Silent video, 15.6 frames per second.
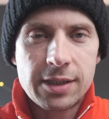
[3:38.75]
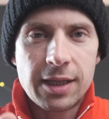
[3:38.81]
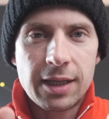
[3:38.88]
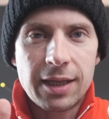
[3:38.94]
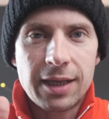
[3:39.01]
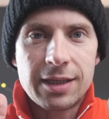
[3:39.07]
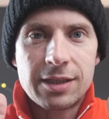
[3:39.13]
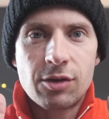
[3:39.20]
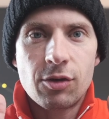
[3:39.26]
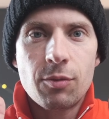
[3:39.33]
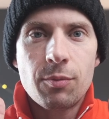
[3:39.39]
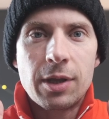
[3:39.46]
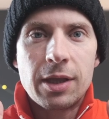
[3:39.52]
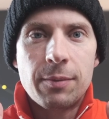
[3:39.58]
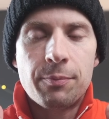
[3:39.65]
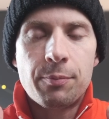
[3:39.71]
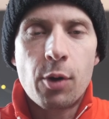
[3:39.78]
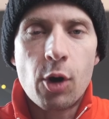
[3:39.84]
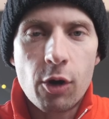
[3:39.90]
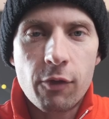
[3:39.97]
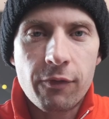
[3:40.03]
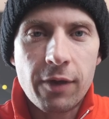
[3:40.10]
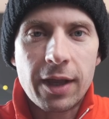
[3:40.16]
that it's going to be the
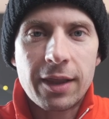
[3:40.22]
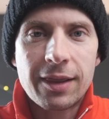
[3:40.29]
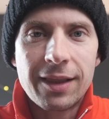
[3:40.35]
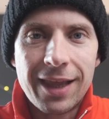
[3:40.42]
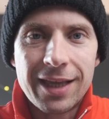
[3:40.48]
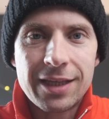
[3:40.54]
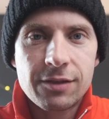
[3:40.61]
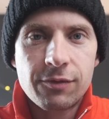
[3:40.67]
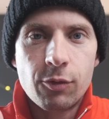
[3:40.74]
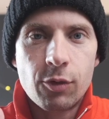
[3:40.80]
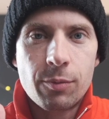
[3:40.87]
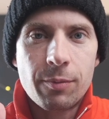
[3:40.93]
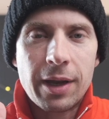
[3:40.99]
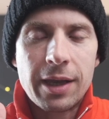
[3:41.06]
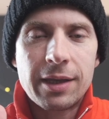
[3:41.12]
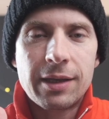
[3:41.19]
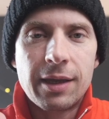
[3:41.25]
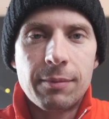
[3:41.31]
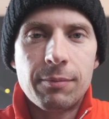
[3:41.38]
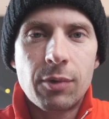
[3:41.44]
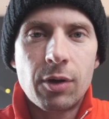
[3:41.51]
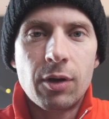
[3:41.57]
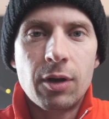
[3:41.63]
perfect lens for my
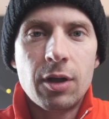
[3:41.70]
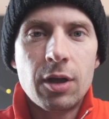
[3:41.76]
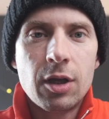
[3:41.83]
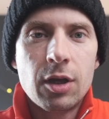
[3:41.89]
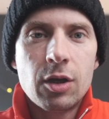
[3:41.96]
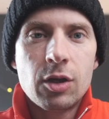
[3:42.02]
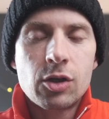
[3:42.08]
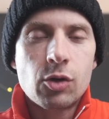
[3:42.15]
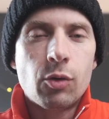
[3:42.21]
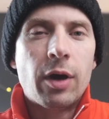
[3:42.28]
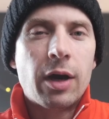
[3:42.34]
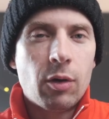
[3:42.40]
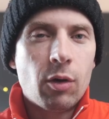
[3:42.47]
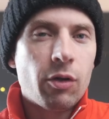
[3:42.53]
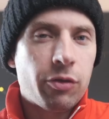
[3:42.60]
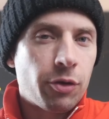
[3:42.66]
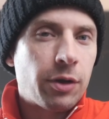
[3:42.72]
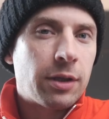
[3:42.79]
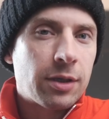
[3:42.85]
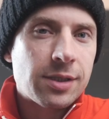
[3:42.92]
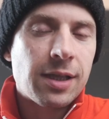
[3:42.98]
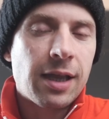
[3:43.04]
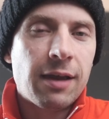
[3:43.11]
gimbal. So although it
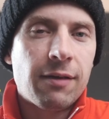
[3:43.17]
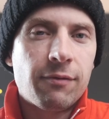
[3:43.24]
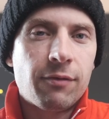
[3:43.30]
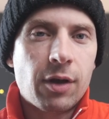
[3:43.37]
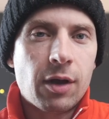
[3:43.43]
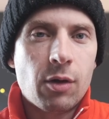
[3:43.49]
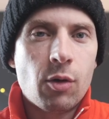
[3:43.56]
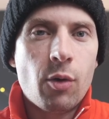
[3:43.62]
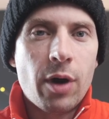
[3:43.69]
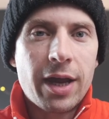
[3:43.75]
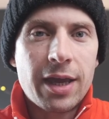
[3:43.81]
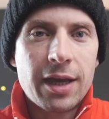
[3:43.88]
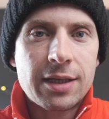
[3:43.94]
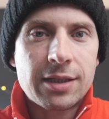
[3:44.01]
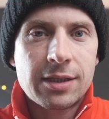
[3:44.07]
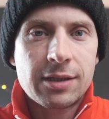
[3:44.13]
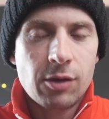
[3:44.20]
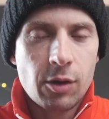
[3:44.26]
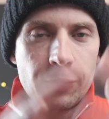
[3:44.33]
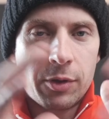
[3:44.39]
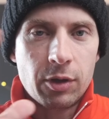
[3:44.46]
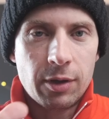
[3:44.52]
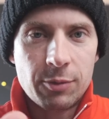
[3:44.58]
doesn't have OIS,
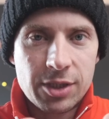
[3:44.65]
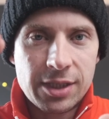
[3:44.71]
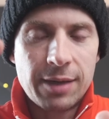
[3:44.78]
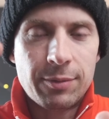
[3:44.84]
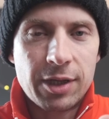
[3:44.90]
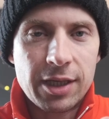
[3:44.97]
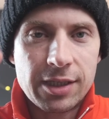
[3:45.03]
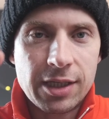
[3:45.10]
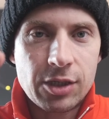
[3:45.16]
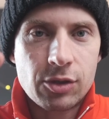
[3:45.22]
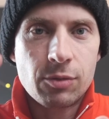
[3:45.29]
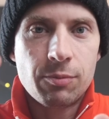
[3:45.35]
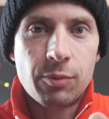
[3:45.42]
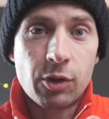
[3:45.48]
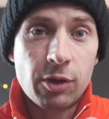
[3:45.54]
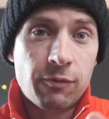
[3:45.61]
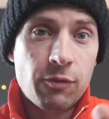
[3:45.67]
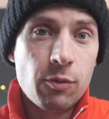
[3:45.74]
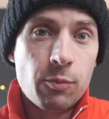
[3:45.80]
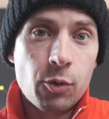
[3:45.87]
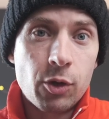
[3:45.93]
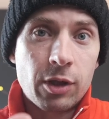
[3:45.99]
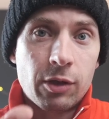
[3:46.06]
optical image stabilization, but if
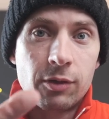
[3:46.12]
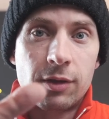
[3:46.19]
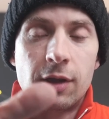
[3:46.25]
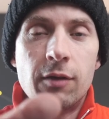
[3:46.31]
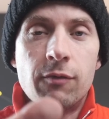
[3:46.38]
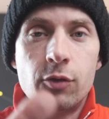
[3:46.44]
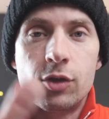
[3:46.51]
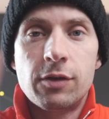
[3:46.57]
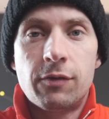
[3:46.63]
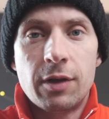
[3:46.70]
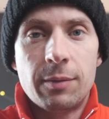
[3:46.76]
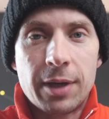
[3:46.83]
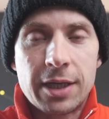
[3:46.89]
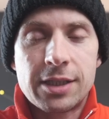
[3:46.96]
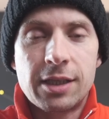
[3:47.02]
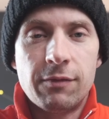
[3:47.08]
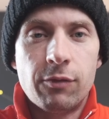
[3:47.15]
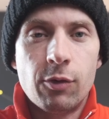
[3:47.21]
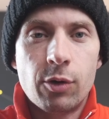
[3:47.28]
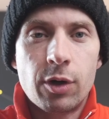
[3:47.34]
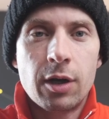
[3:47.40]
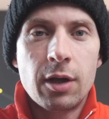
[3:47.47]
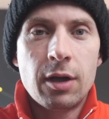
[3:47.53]
you put it on the Fujifilm
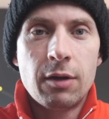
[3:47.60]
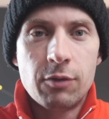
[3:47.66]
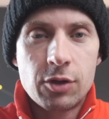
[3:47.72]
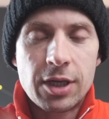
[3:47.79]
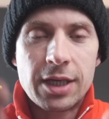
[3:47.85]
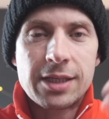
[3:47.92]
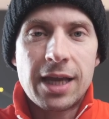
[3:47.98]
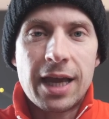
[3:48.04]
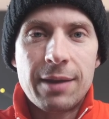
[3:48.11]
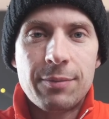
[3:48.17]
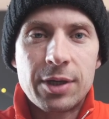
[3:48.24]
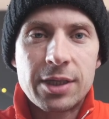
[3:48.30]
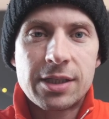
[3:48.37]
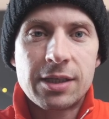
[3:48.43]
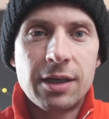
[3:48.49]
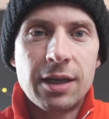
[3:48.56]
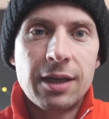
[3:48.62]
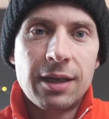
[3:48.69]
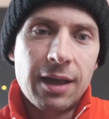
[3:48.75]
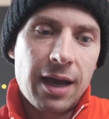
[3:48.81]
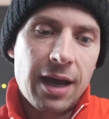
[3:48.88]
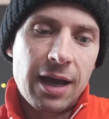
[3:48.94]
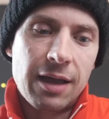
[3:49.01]
XT4, which has IBIS,
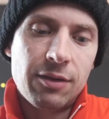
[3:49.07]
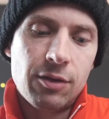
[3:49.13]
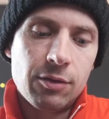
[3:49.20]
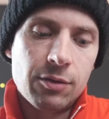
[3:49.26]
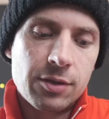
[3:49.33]
and you